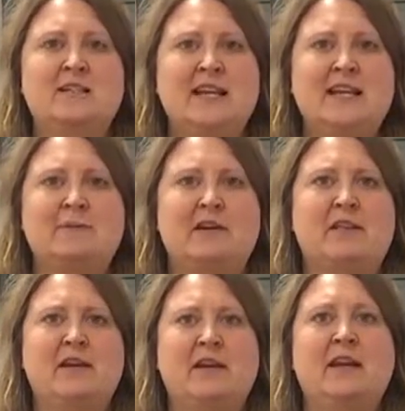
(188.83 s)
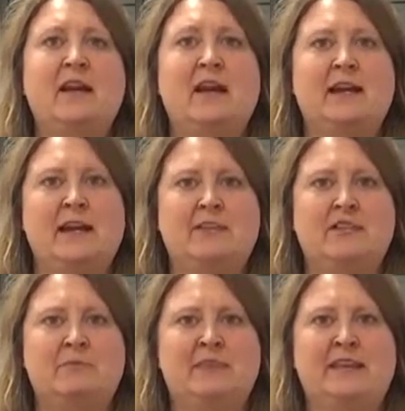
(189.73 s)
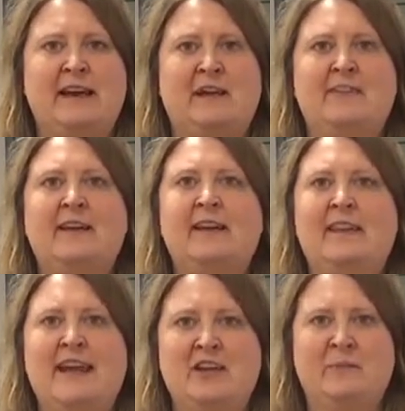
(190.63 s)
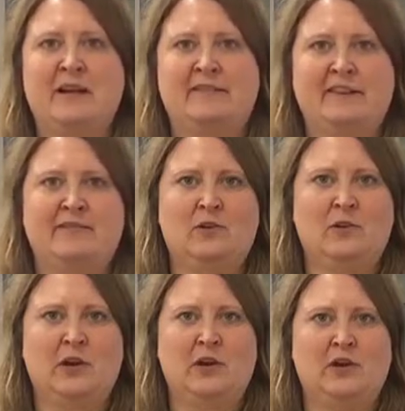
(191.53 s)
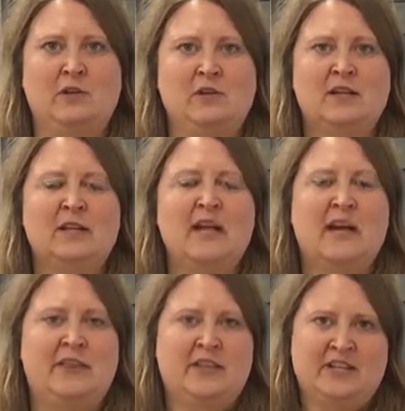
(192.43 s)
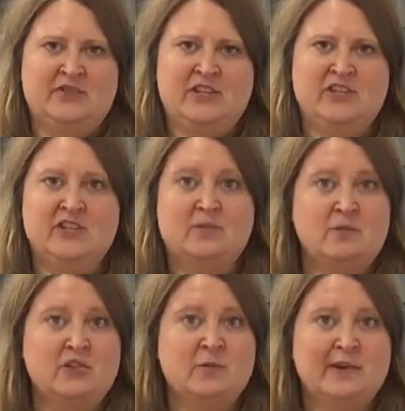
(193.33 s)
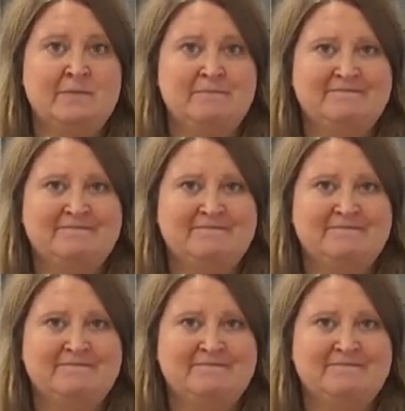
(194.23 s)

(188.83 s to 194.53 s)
Take a breath in, and as you breathe out, let your pelvic floor go. And that stretch is called the swan.